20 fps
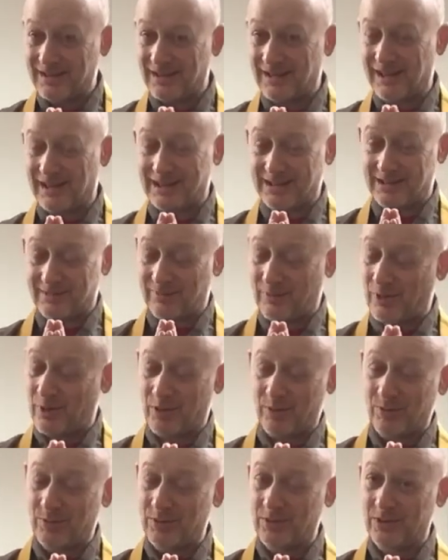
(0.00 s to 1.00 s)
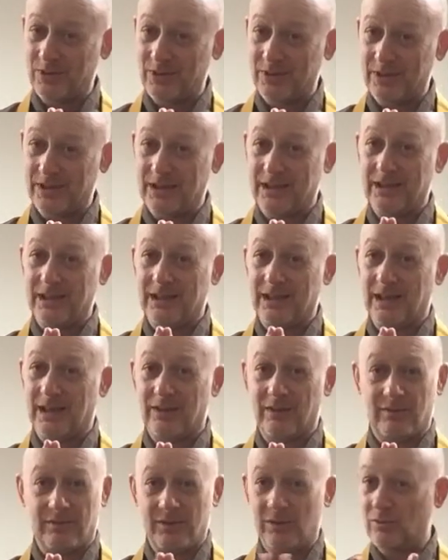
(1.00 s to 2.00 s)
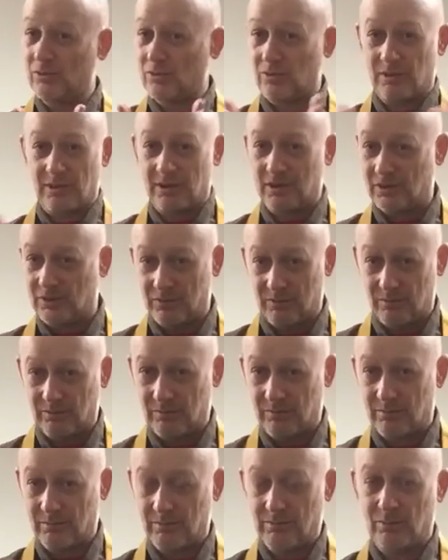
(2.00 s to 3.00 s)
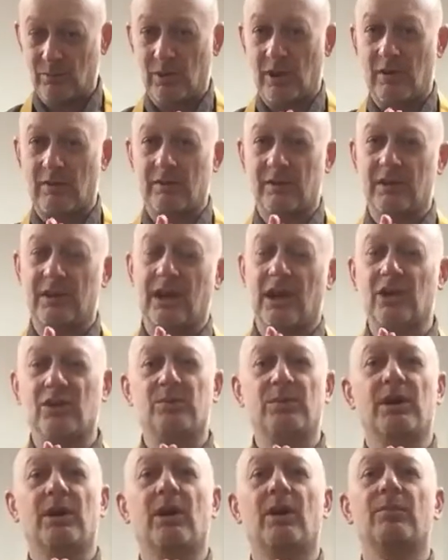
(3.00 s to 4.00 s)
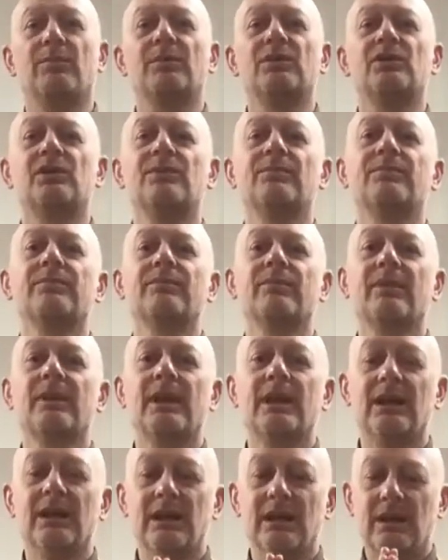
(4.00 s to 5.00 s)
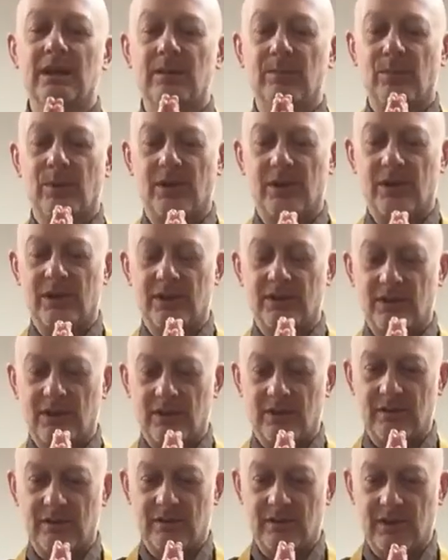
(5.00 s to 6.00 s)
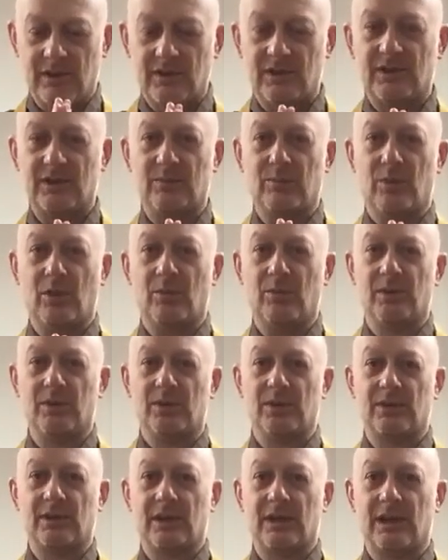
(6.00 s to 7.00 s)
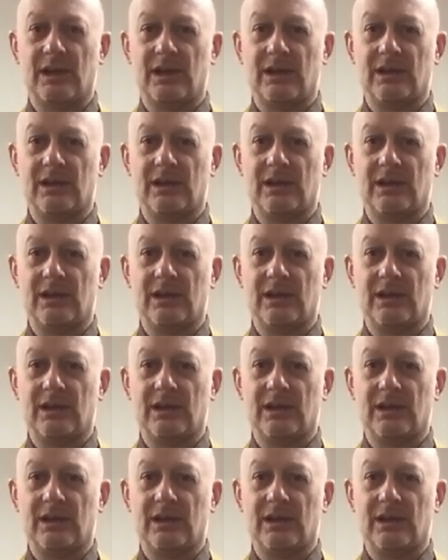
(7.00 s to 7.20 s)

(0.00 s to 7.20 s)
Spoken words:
as firewood and a future as whatever the ash becomes. But it is this moment that